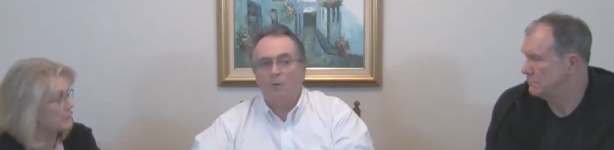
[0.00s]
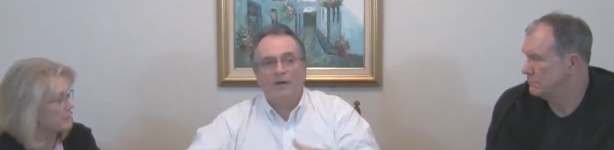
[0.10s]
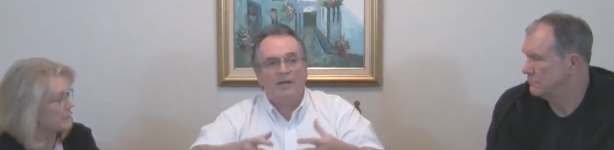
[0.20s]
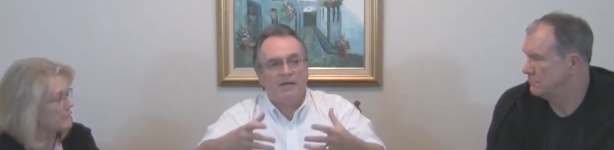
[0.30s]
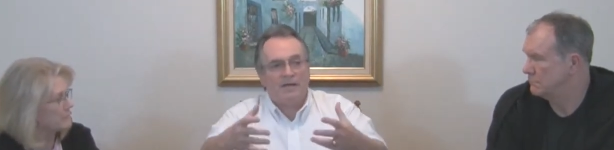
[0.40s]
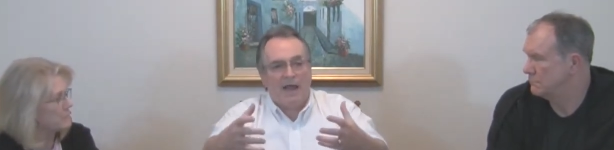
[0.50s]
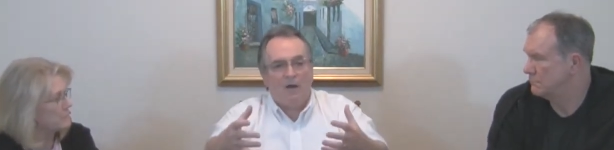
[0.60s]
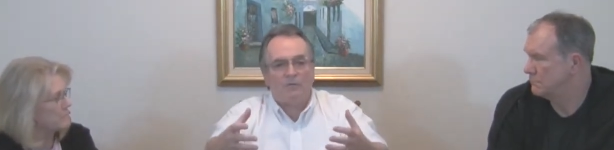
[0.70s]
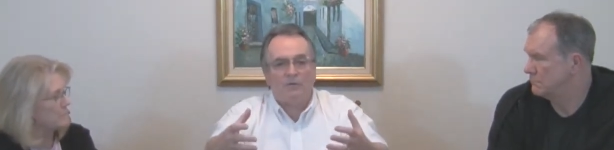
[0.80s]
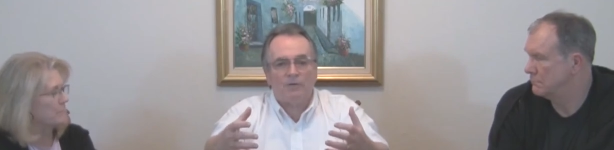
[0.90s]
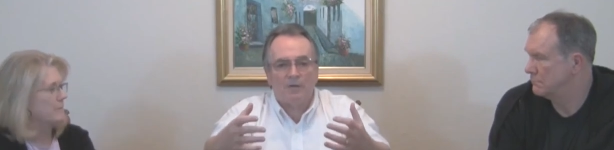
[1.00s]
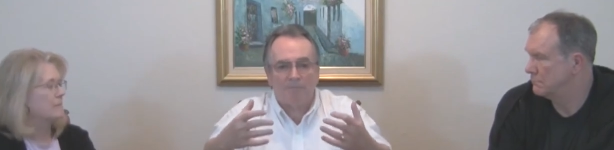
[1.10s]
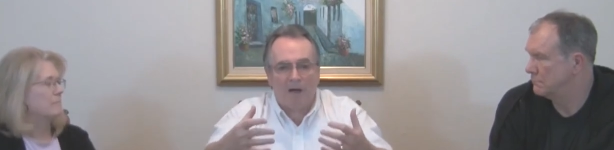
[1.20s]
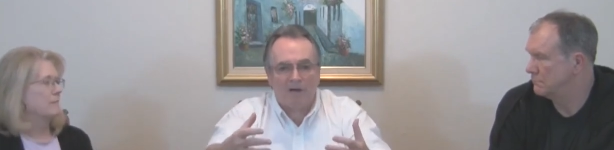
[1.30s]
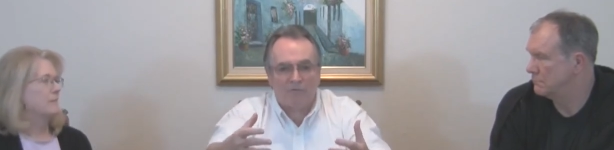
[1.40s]
Speaker 1: when he encountered the
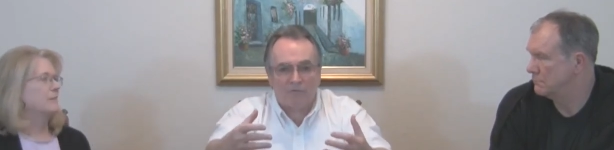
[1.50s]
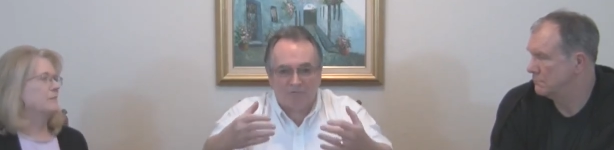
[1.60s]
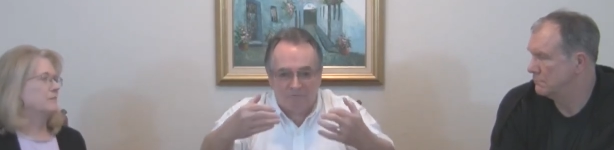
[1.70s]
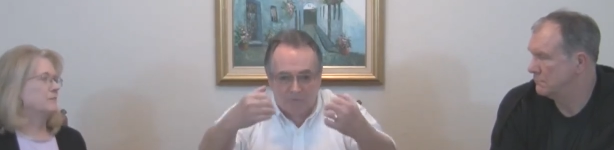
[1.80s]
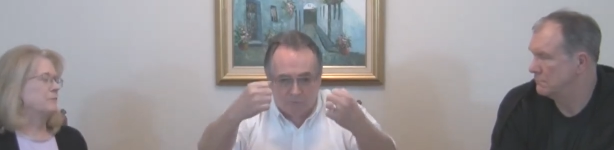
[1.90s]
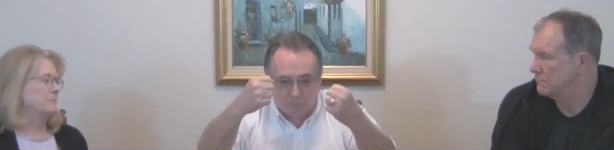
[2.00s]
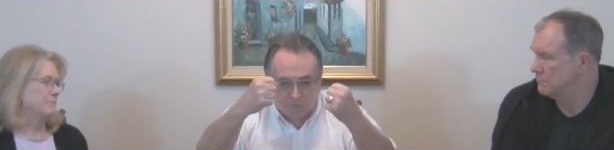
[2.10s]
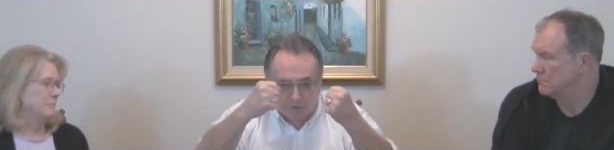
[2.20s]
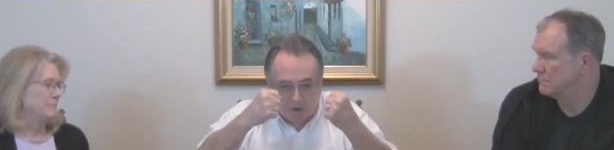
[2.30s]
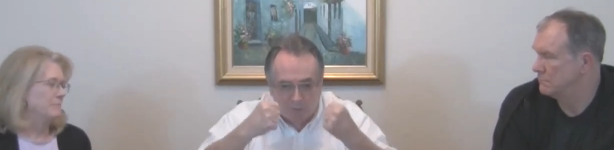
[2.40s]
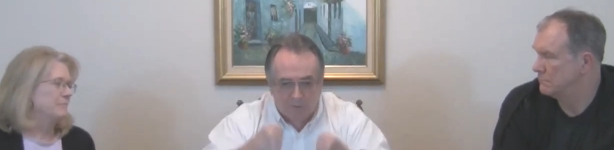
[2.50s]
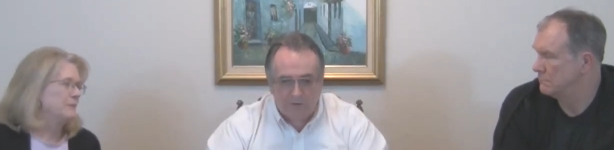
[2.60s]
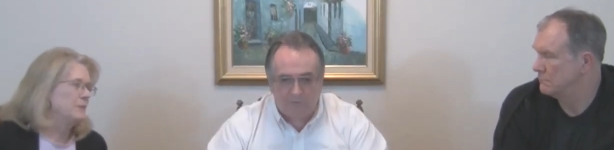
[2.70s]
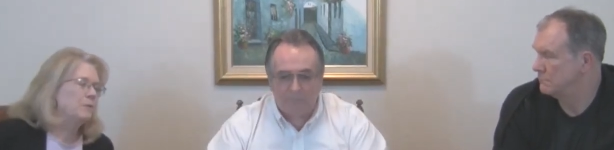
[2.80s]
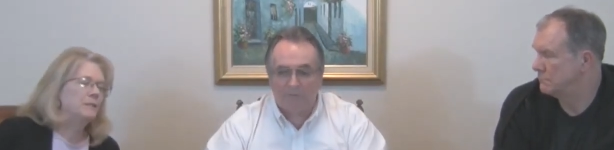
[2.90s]
apostles filled with the
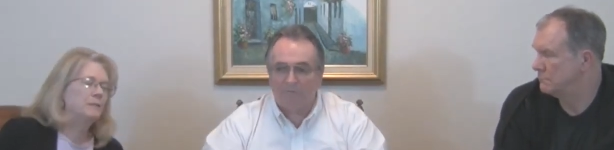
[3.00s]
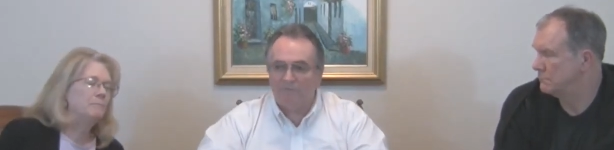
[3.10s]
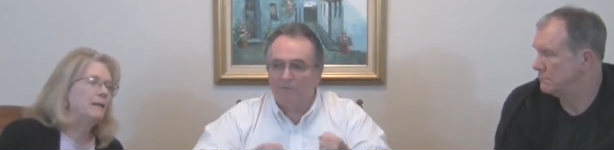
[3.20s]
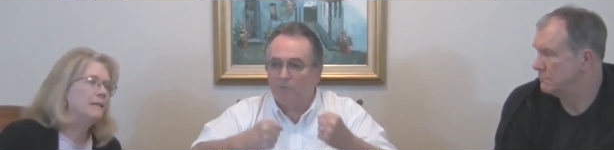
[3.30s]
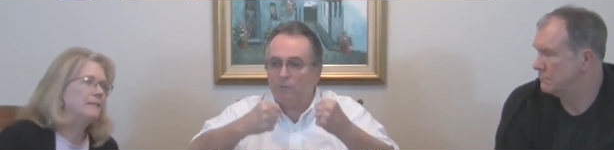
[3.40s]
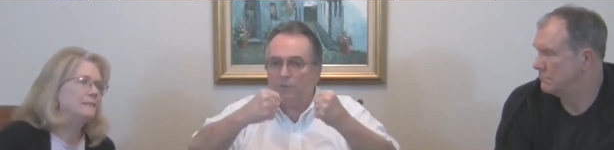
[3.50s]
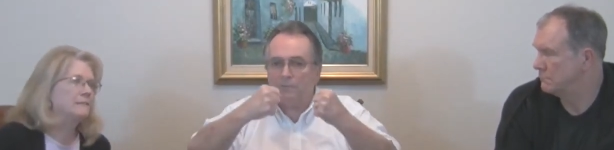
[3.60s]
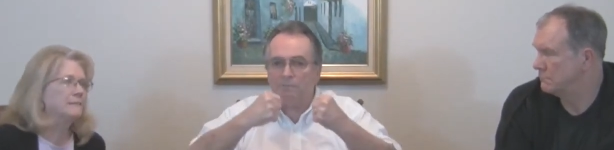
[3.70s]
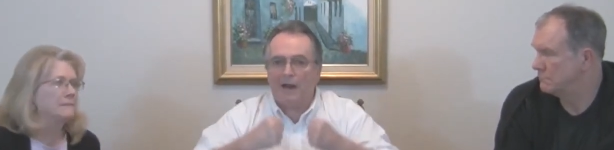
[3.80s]
Holy Spirit, filled with